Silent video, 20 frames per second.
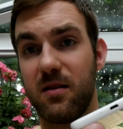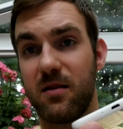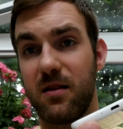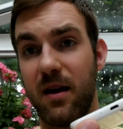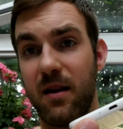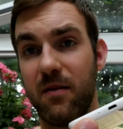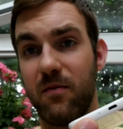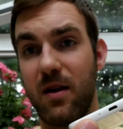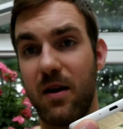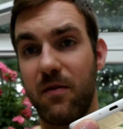
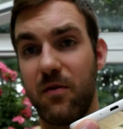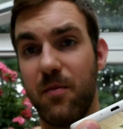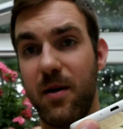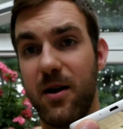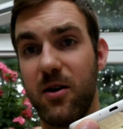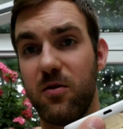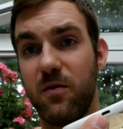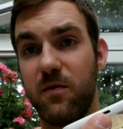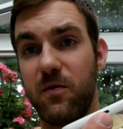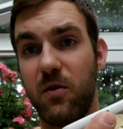Then we have a
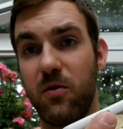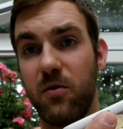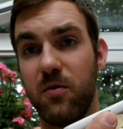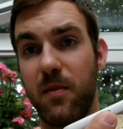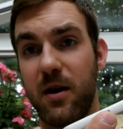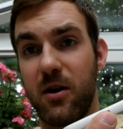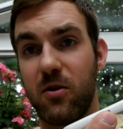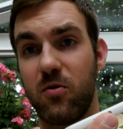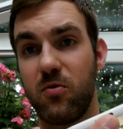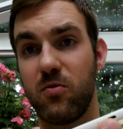microphone,
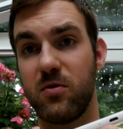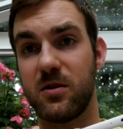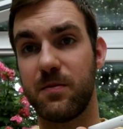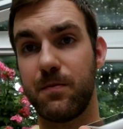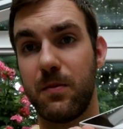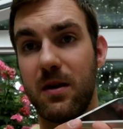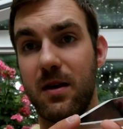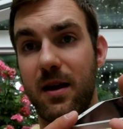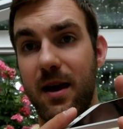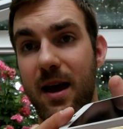micro
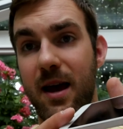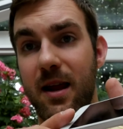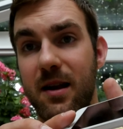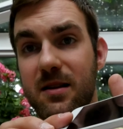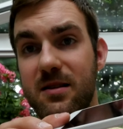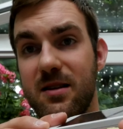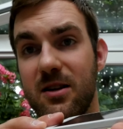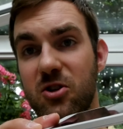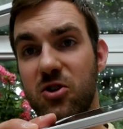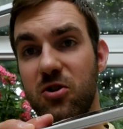USB, and it's
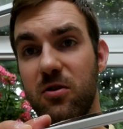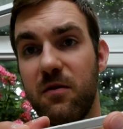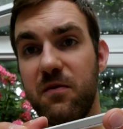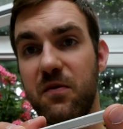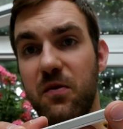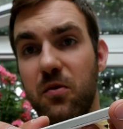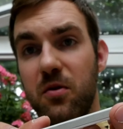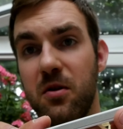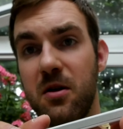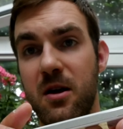actually a
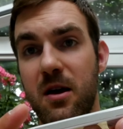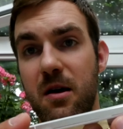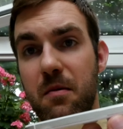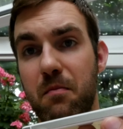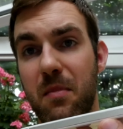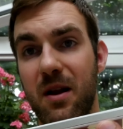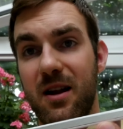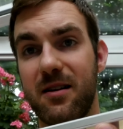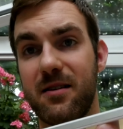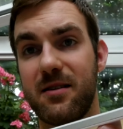full
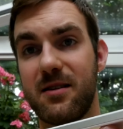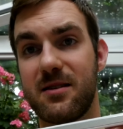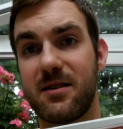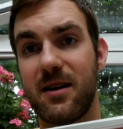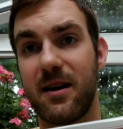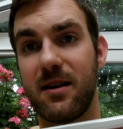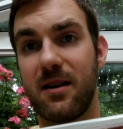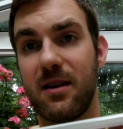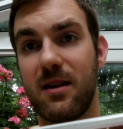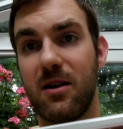metal
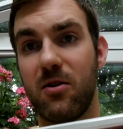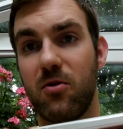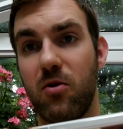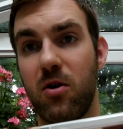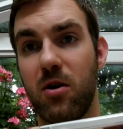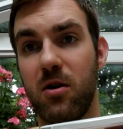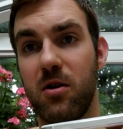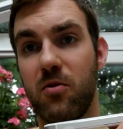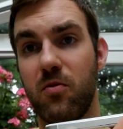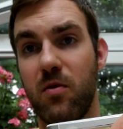design here
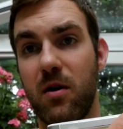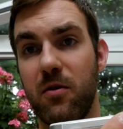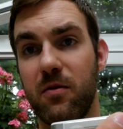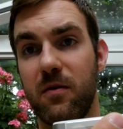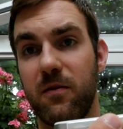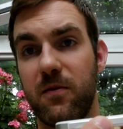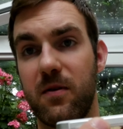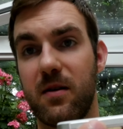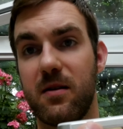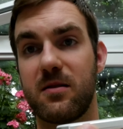all around,
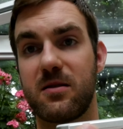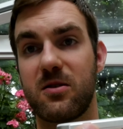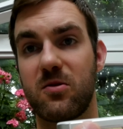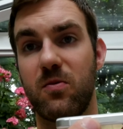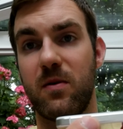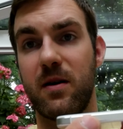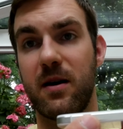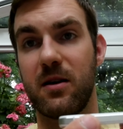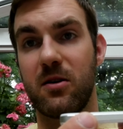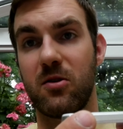feels
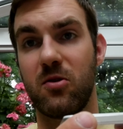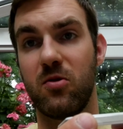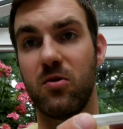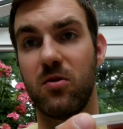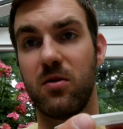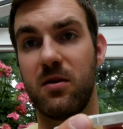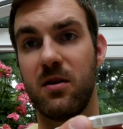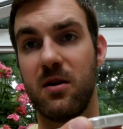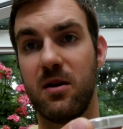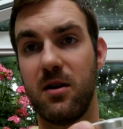quite
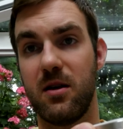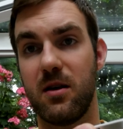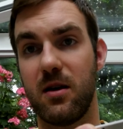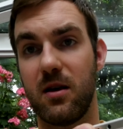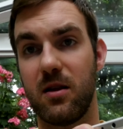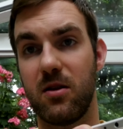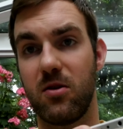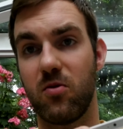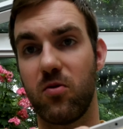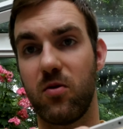good
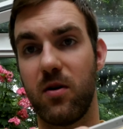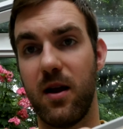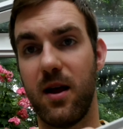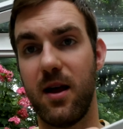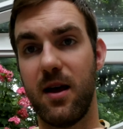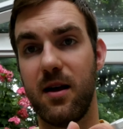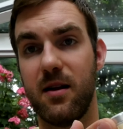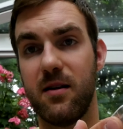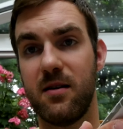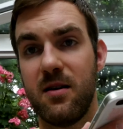in your
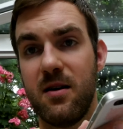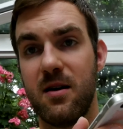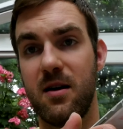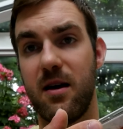hand.